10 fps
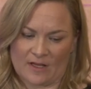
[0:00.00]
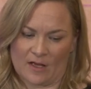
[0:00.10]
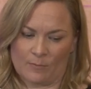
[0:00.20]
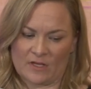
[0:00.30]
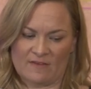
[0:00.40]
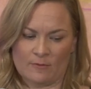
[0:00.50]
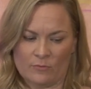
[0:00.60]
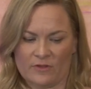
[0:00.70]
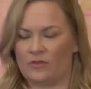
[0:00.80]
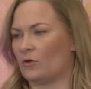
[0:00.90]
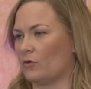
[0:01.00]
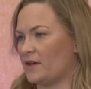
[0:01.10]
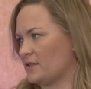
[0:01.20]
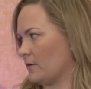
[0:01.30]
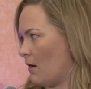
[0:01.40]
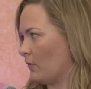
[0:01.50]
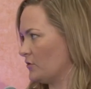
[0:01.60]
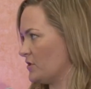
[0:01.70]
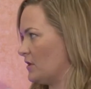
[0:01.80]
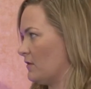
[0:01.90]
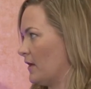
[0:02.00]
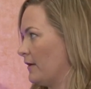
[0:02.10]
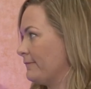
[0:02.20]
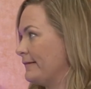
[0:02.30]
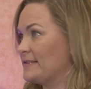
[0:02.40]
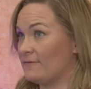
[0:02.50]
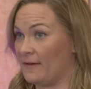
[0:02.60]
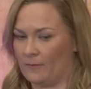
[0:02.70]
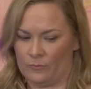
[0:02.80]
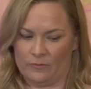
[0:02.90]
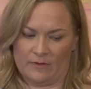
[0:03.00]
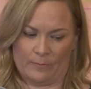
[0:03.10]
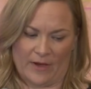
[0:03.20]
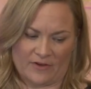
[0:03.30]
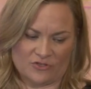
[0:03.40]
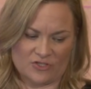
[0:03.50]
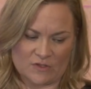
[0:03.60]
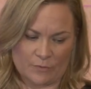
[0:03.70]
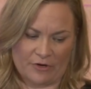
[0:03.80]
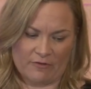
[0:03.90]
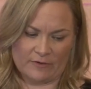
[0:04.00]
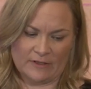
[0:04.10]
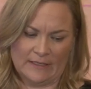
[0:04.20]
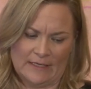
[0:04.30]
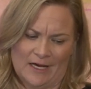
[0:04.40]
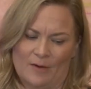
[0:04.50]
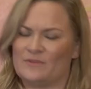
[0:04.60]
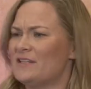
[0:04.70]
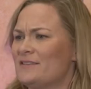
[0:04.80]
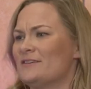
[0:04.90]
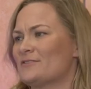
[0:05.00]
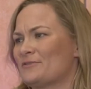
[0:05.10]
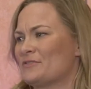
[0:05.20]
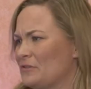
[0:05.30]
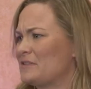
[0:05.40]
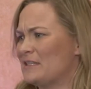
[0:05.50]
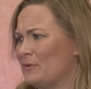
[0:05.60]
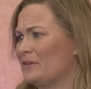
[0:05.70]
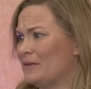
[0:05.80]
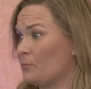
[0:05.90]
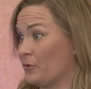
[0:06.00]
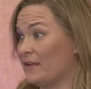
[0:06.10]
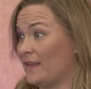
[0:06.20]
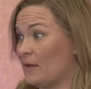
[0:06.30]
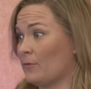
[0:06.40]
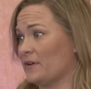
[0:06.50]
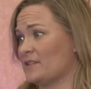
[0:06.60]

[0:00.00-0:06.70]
Um, even with the great technology that is available that Bastian just went over, um, DCs are still typically pretty labor